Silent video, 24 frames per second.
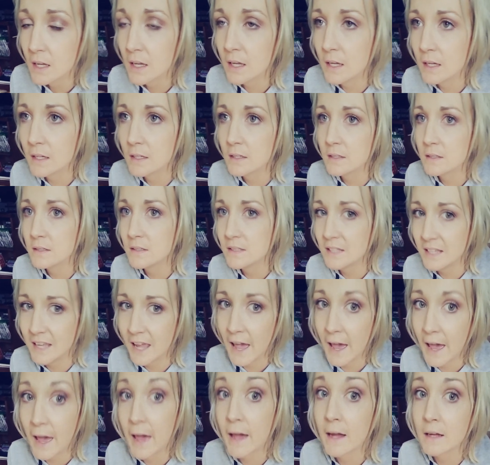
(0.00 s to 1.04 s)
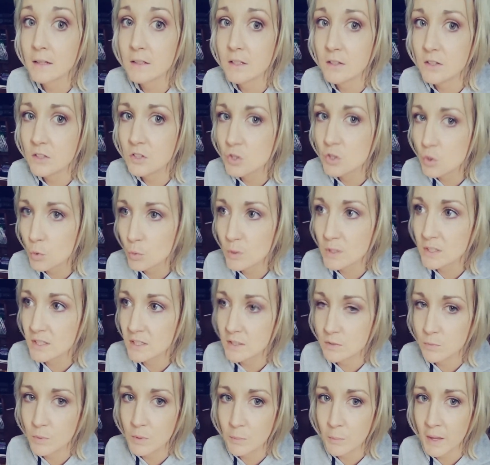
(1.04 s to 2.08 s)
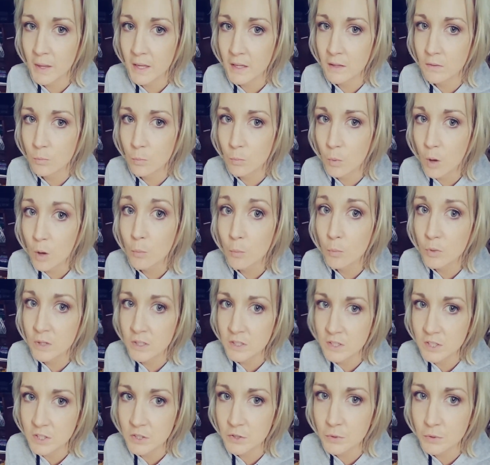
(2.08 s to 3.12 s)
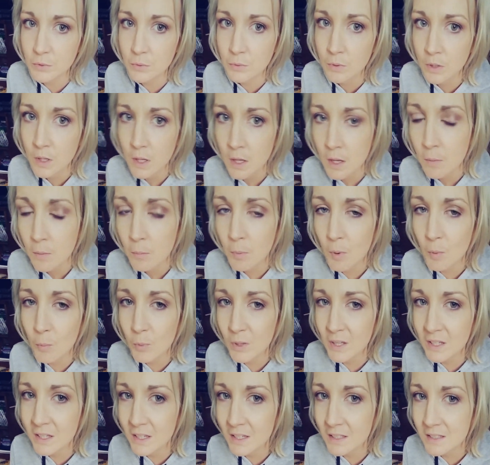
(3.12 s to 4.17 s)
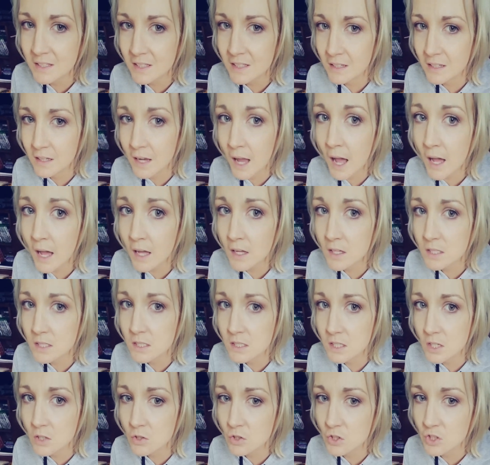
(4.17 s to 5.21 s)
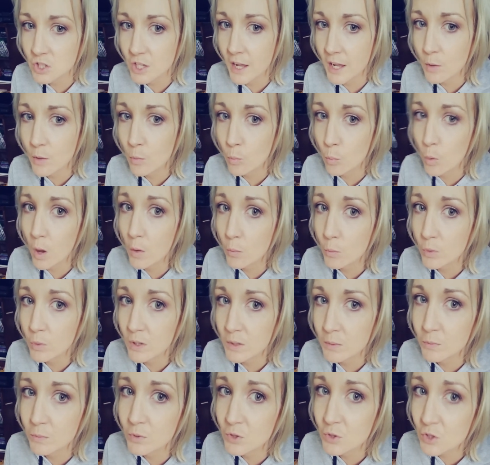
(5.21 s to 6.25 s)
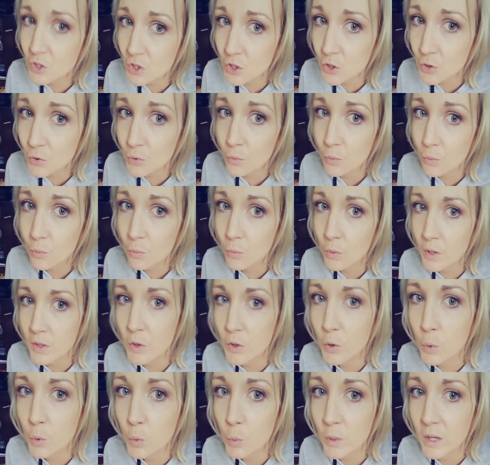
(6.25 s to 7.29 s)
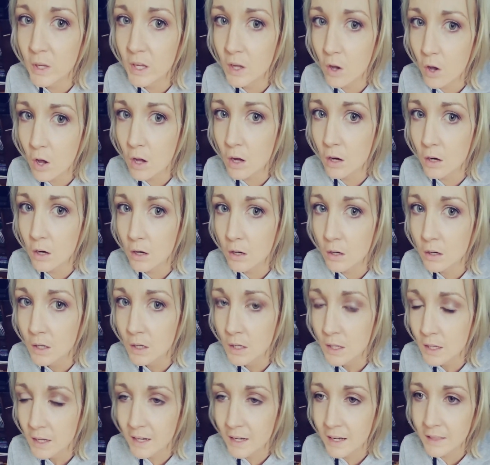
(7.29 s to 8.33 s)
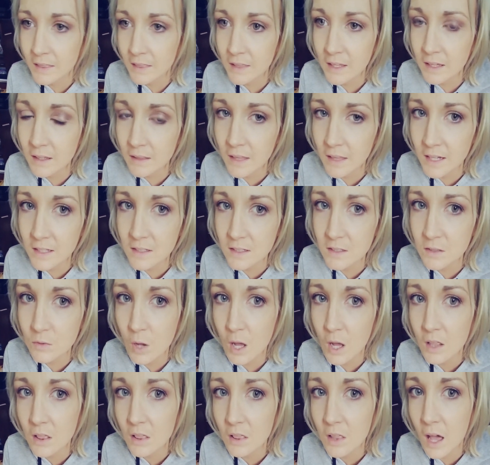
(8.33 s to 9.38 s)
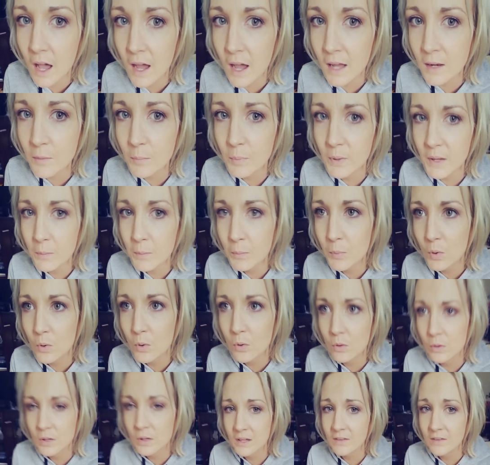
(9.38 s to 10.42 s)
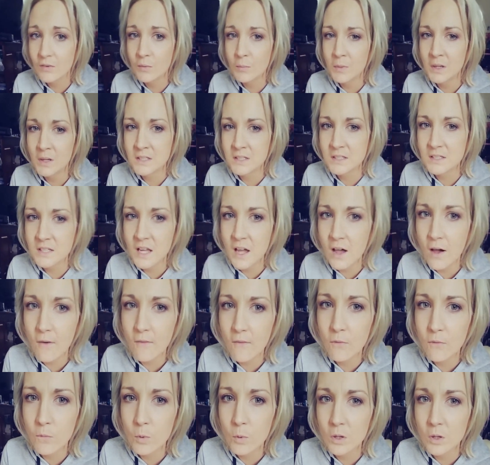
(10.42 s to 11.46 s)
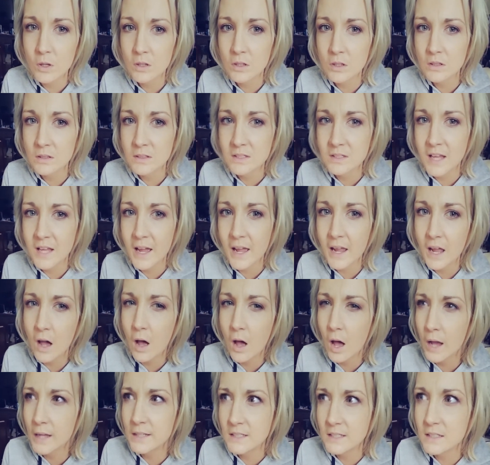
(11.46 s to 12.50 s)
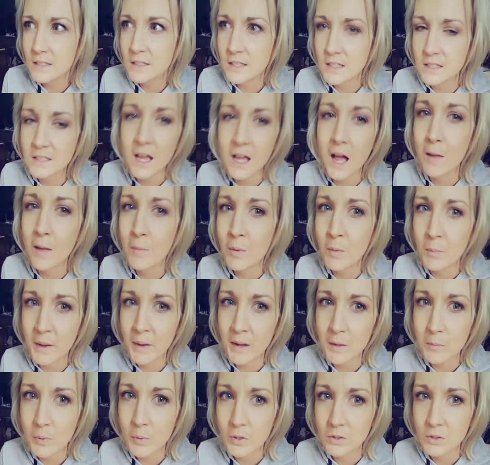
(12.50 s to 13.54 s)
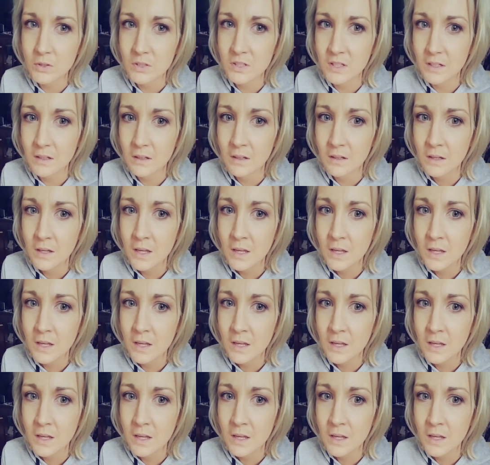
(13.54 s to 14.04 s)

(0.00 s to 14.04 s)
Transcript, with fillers: is the act, the choices we make, what we do. But we need to not associate what we do with who we are. And I think that's a lot of people, even myself, will say, I did this, I'm a bad person.